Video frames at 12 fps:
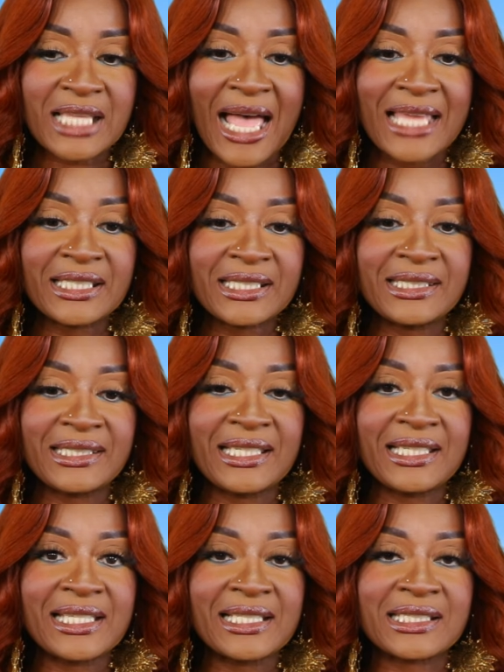I just
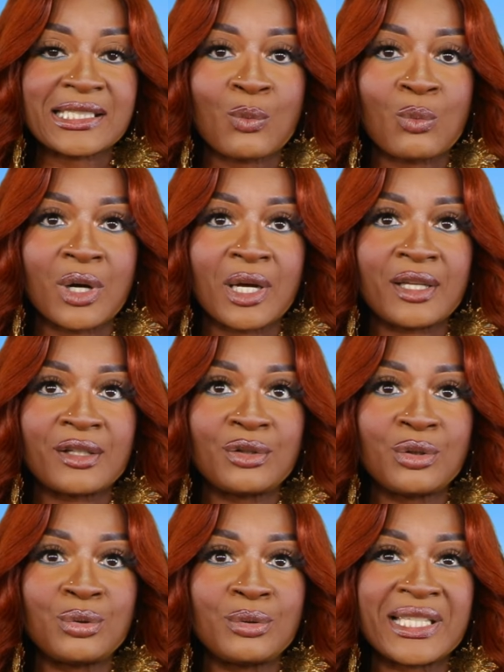need someone
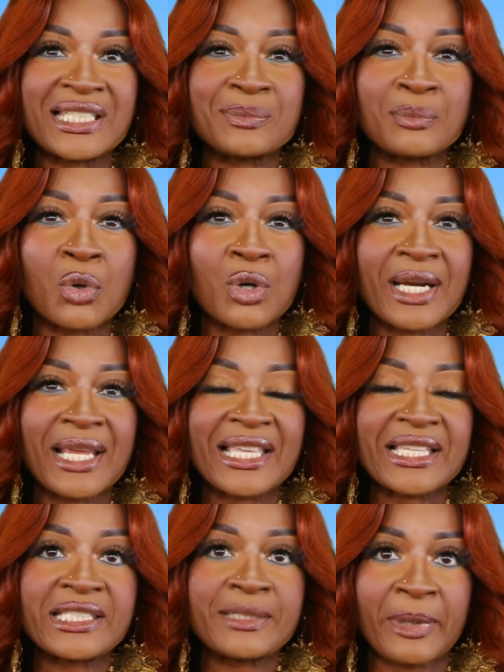who is more
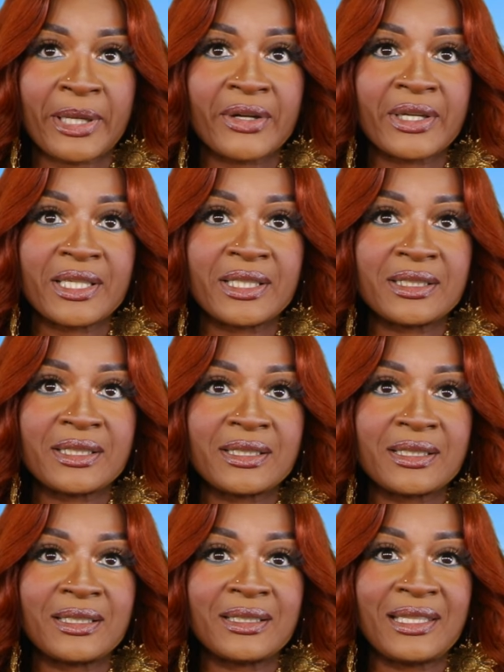
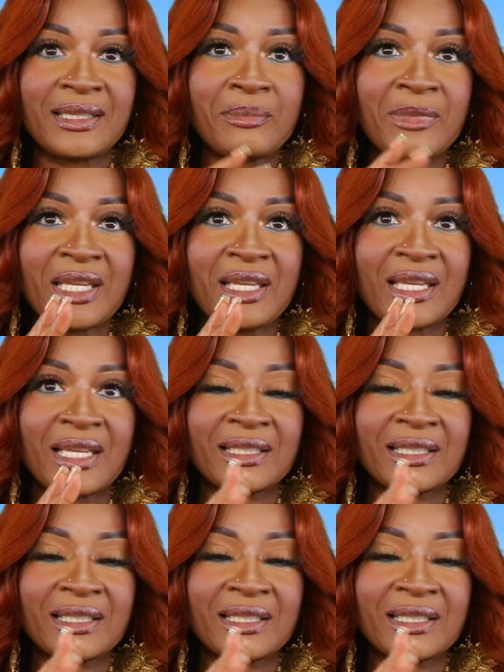experienced than me